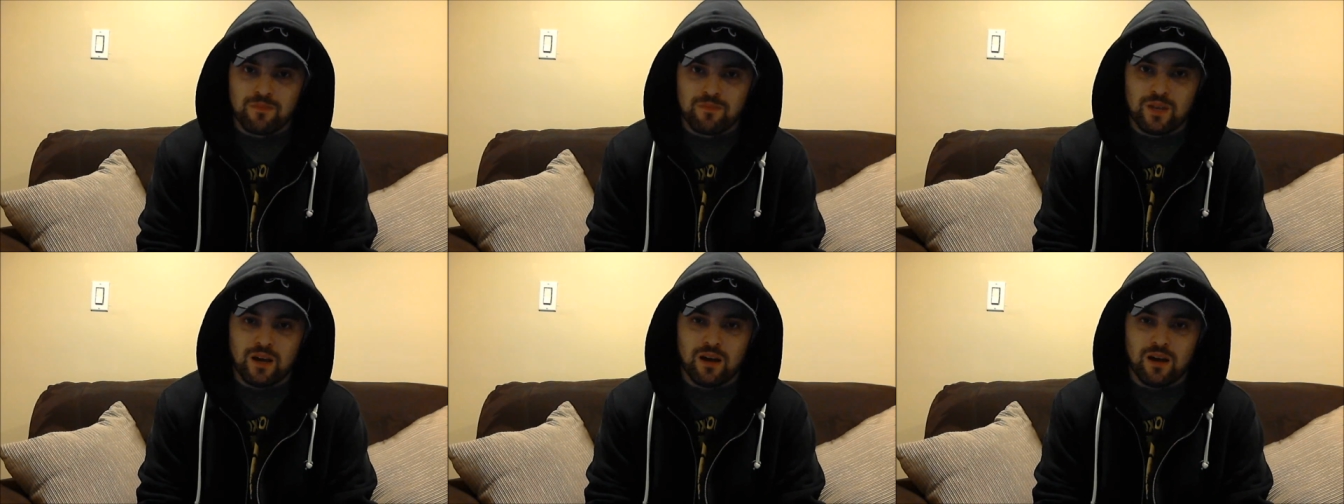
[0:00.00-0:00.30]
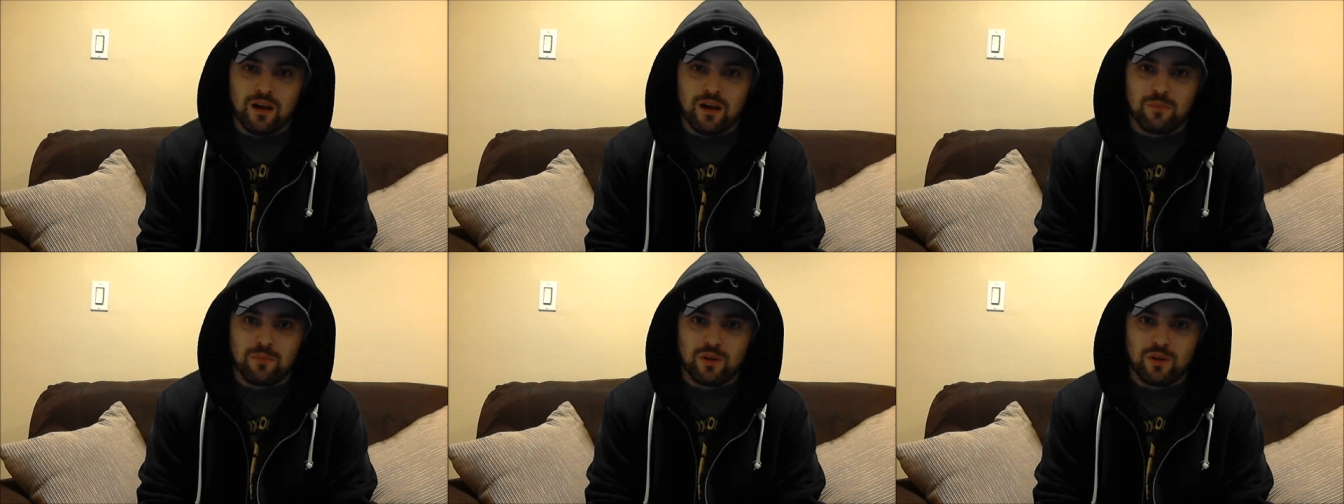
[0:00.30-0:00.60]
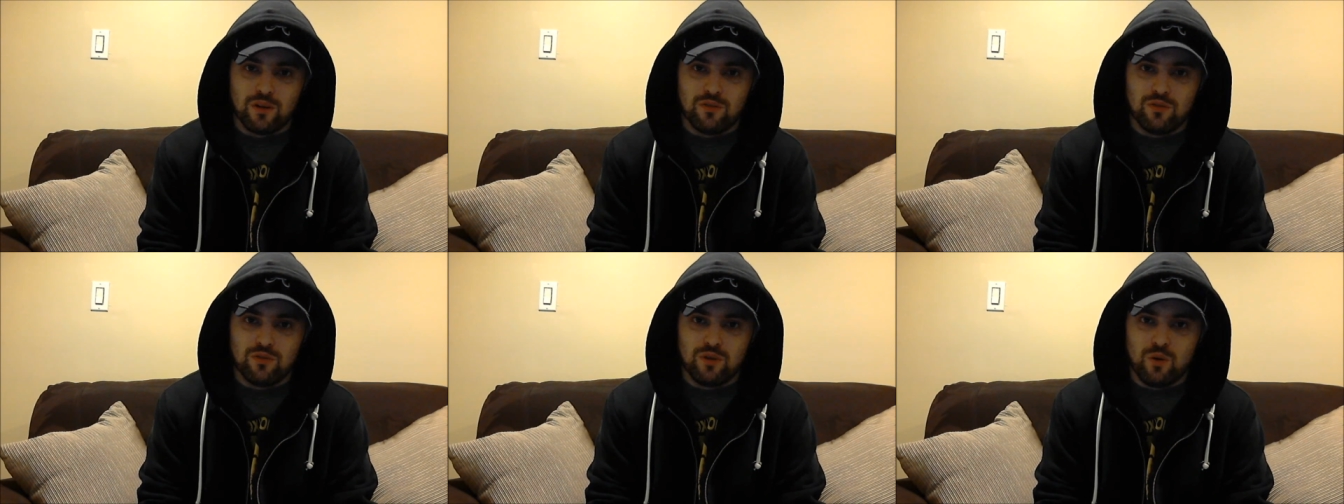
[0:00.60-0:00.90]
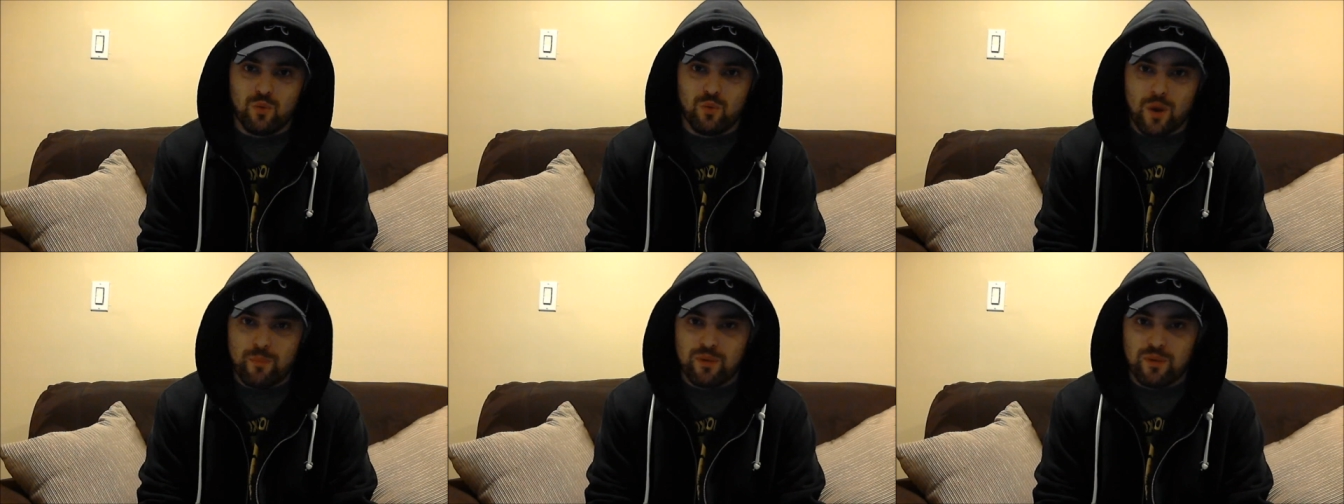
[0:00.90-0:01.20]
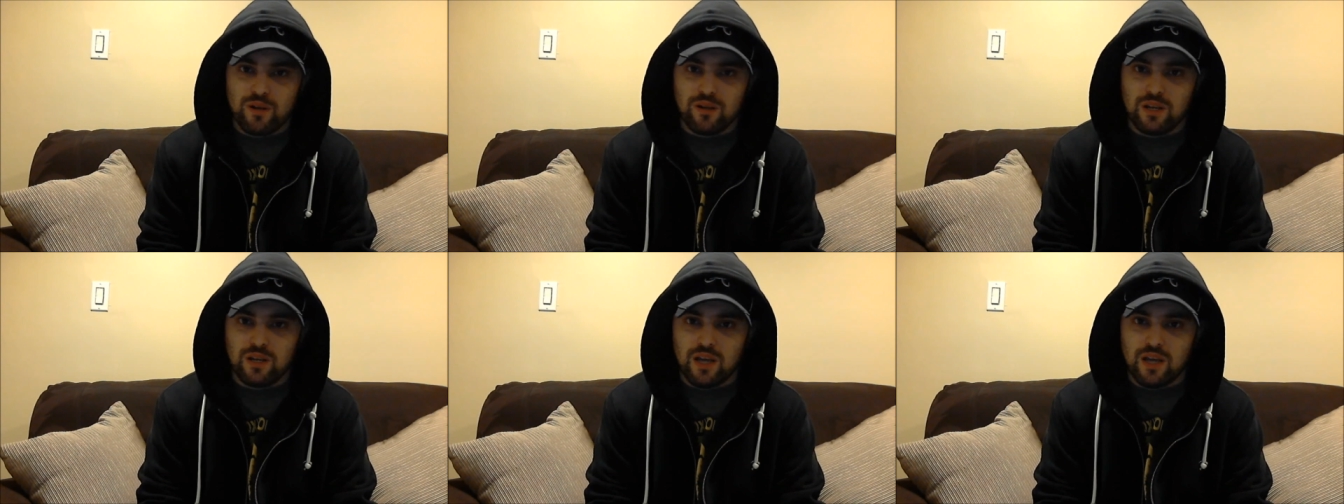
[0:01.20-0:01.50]
Uh, I'm gonna do a
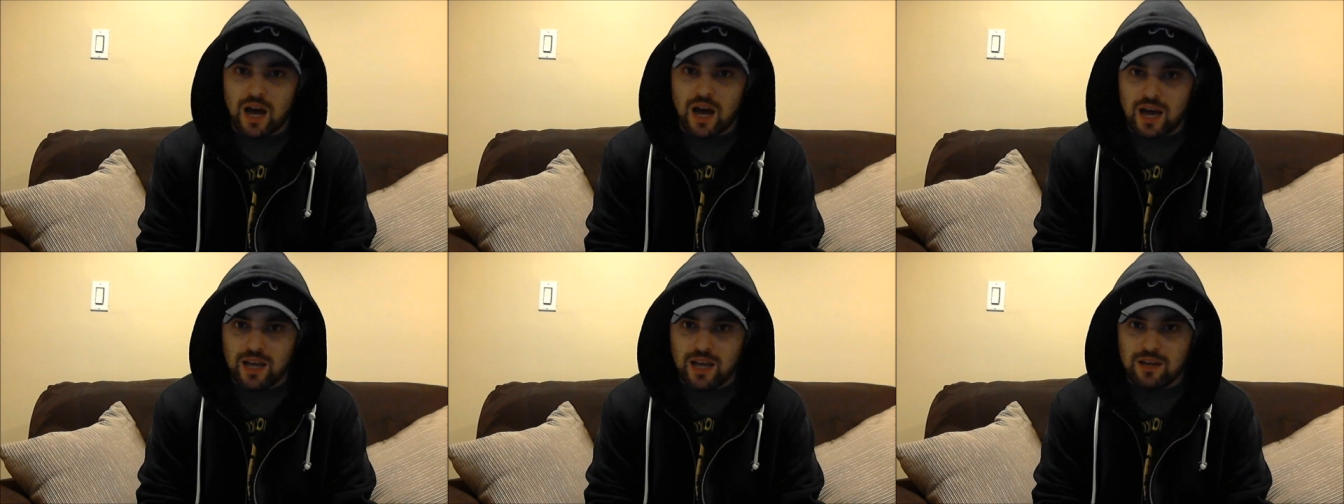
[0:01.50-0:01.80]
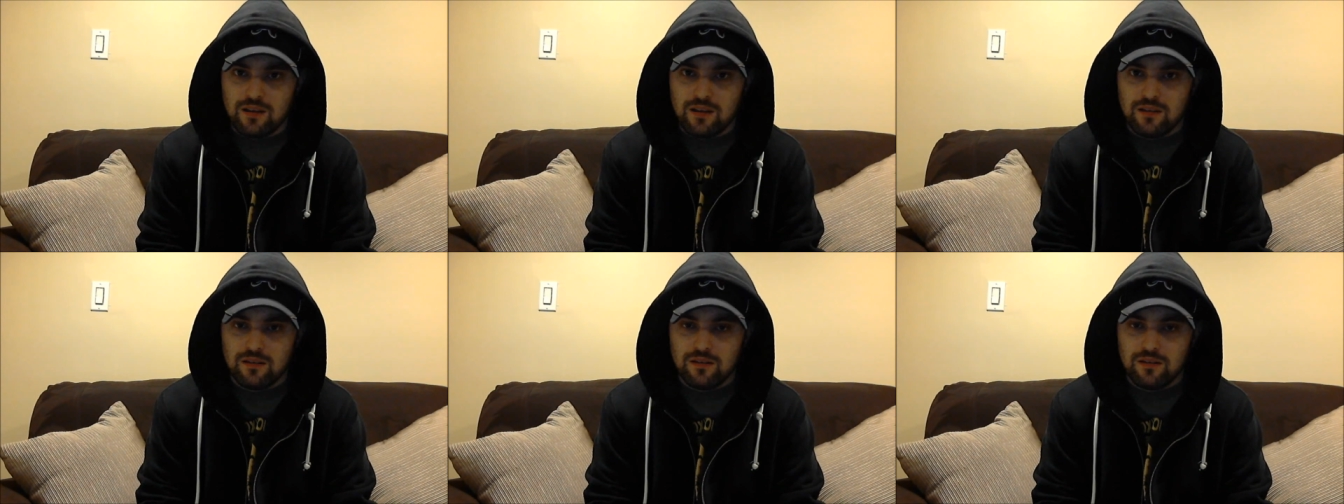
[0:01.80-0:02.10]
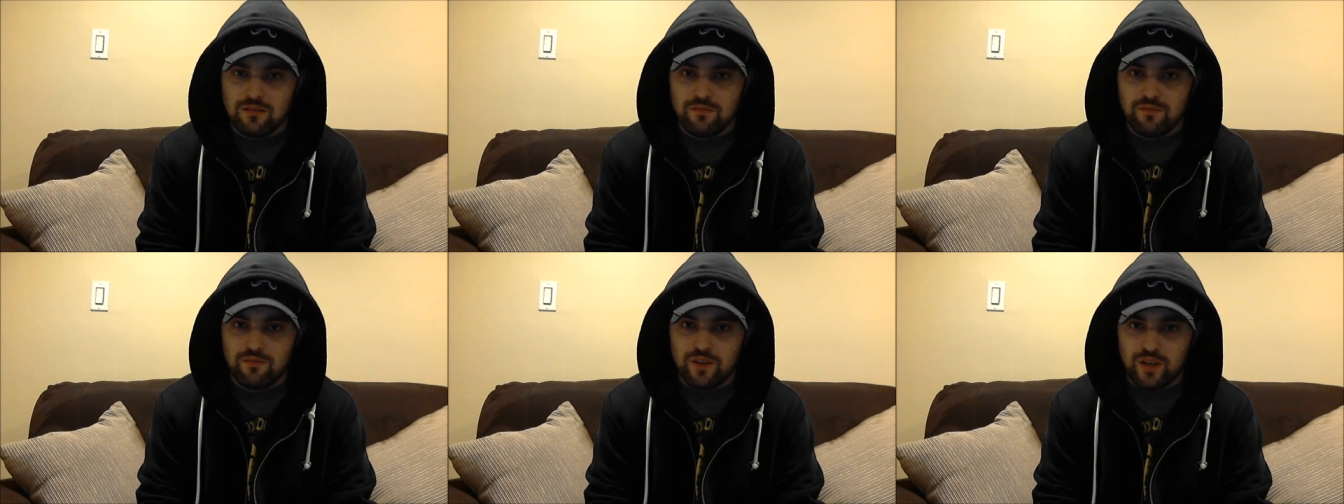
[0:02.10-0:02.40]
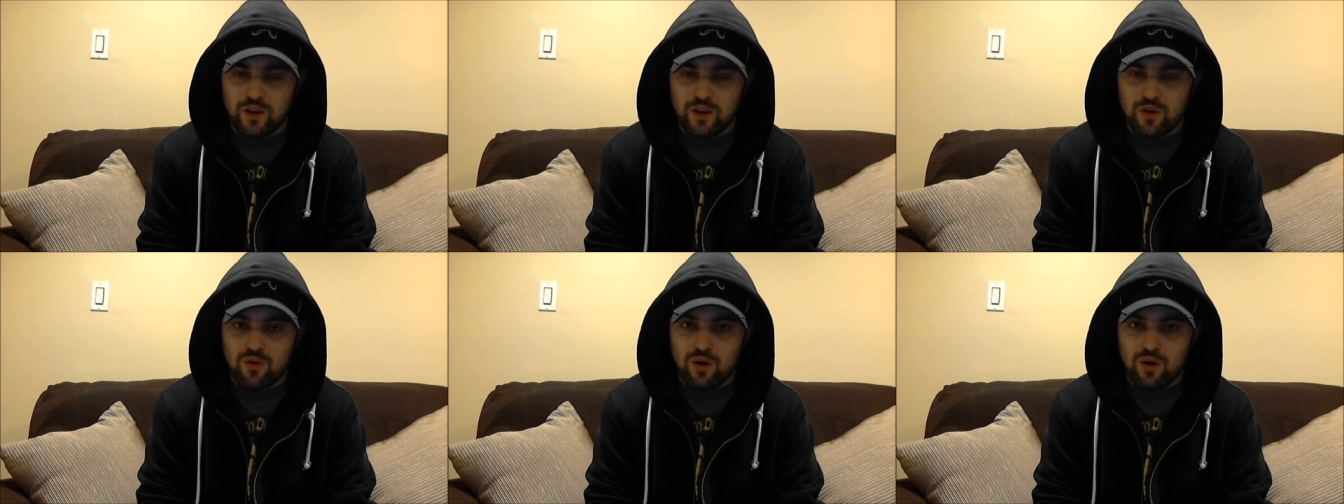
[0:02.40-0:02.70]
weapon guide video